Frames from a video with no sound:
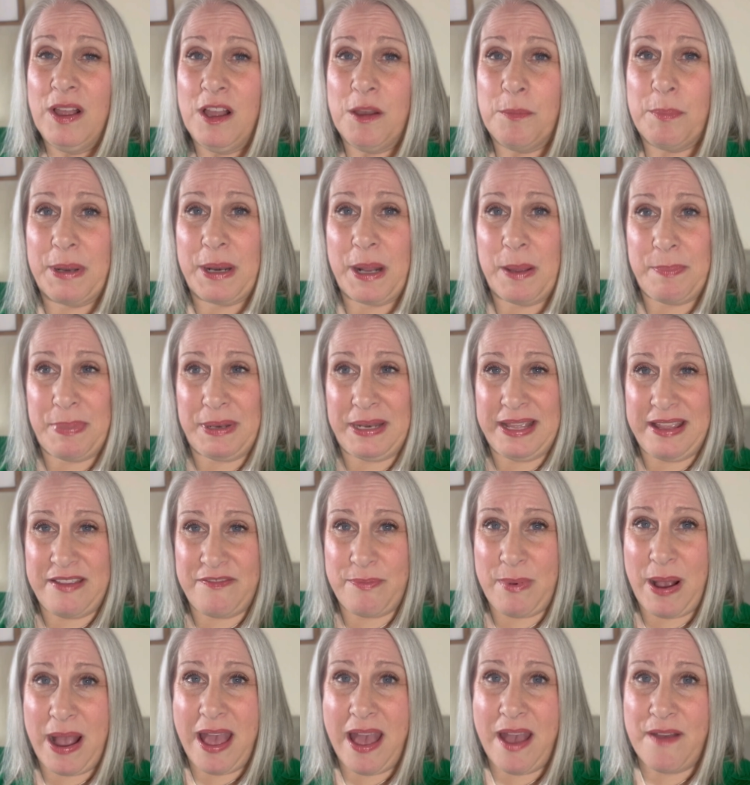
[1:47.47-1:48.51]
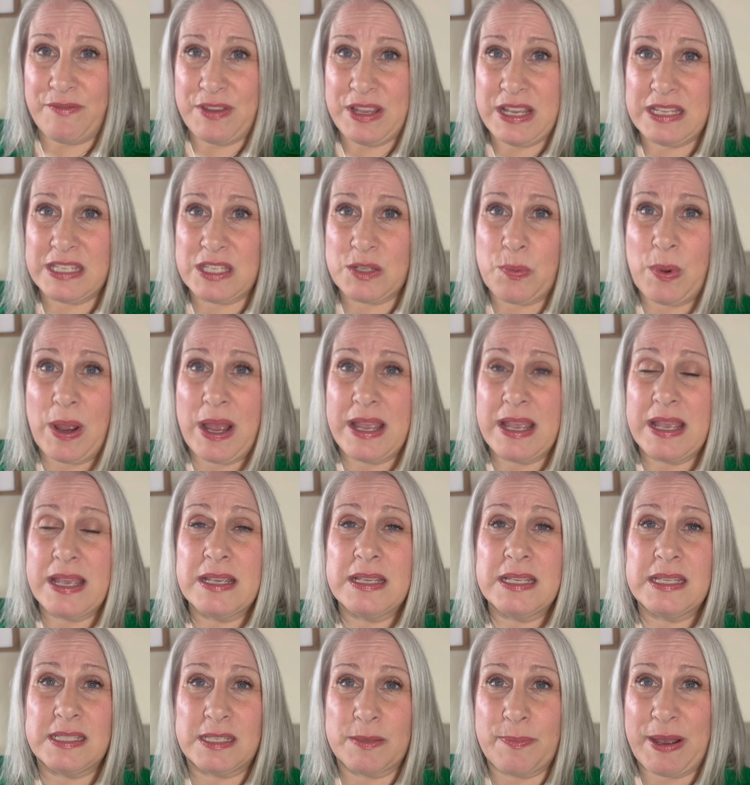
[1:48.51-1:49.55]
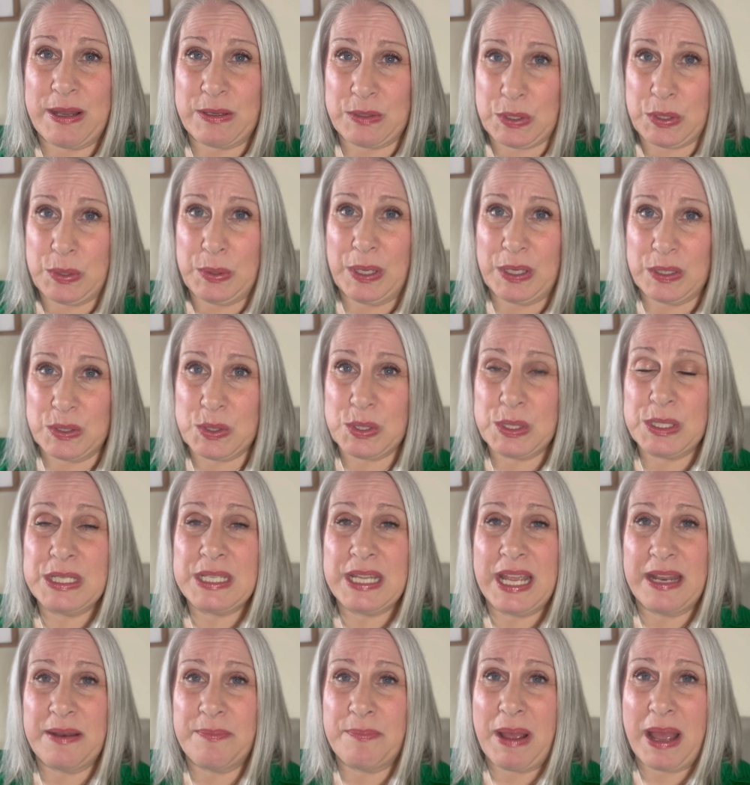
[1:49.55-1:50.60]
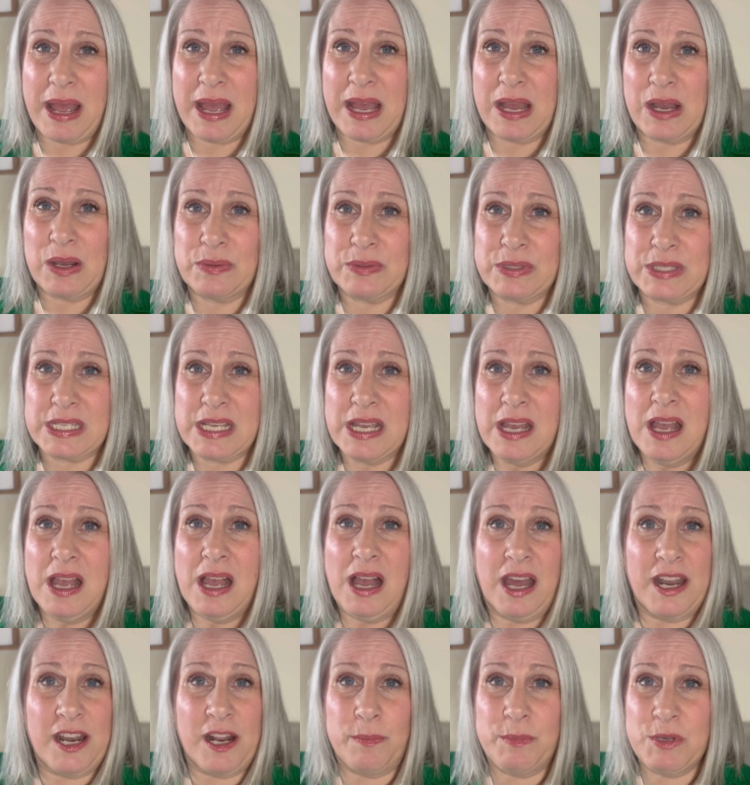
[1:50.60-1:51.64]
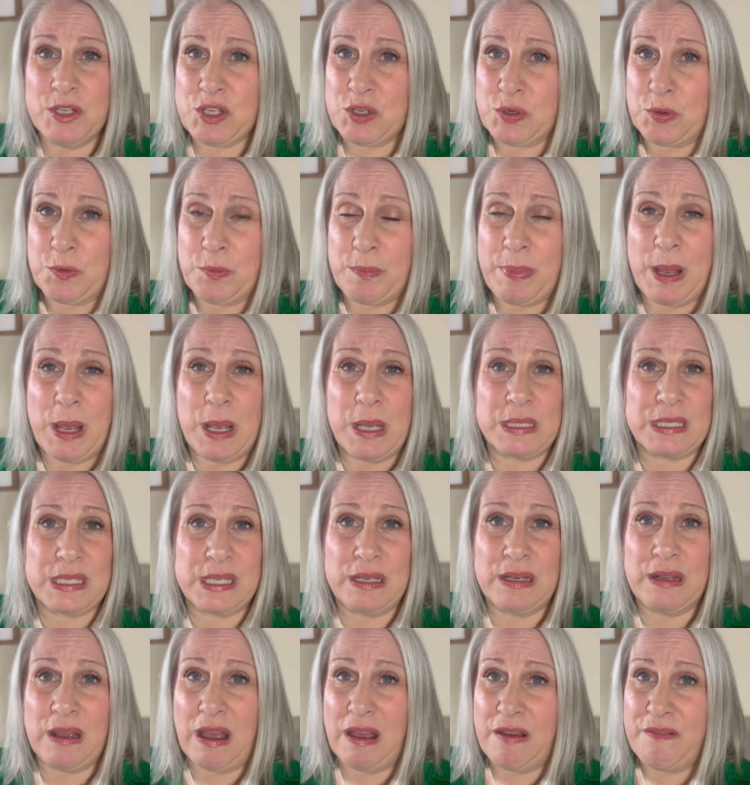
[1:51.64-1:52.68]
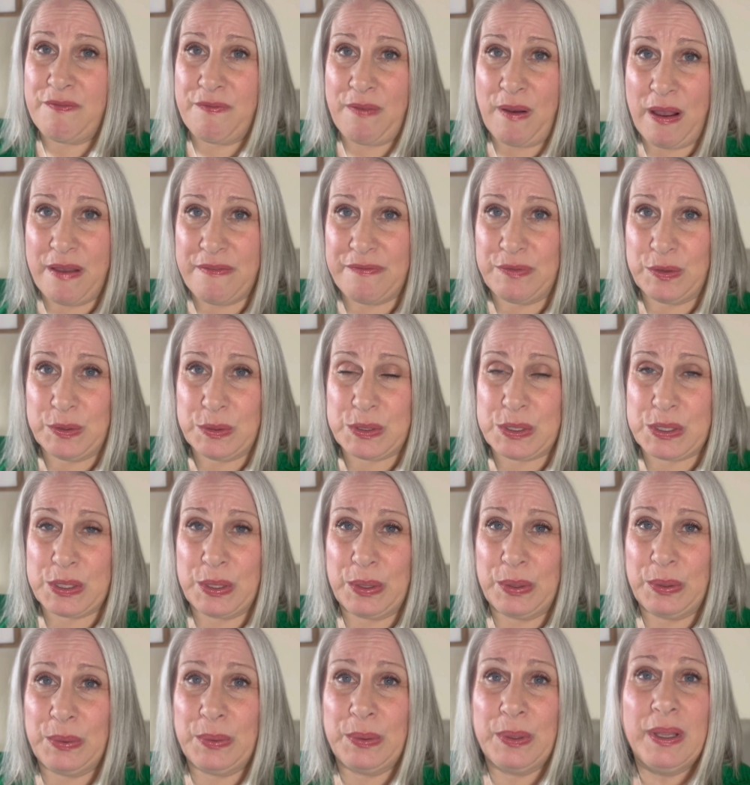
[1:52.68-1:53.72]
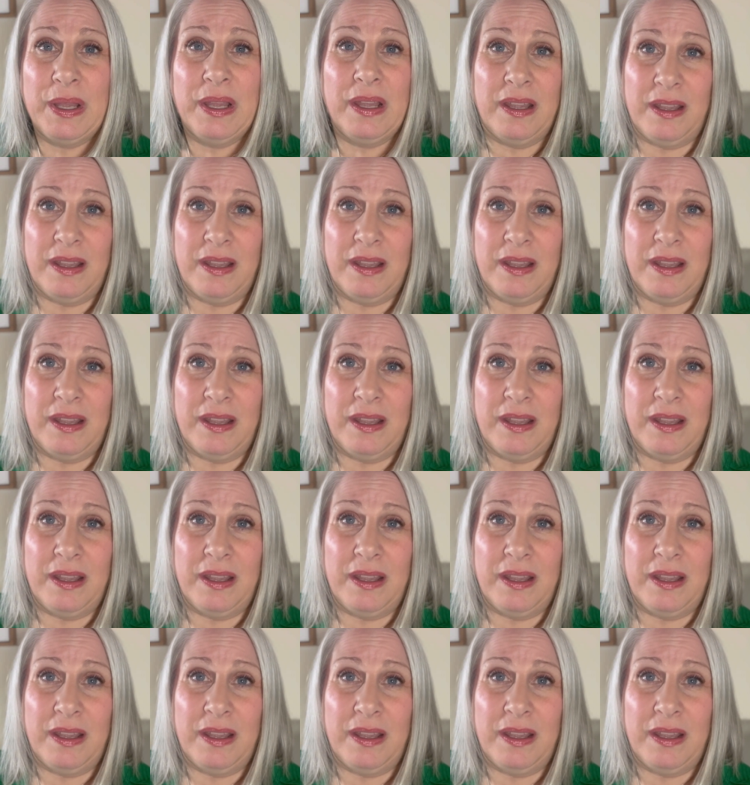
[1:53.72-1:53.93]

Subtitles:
But I believe my heaviest weight is about 210 pounds, and I'm a short person at 5'2".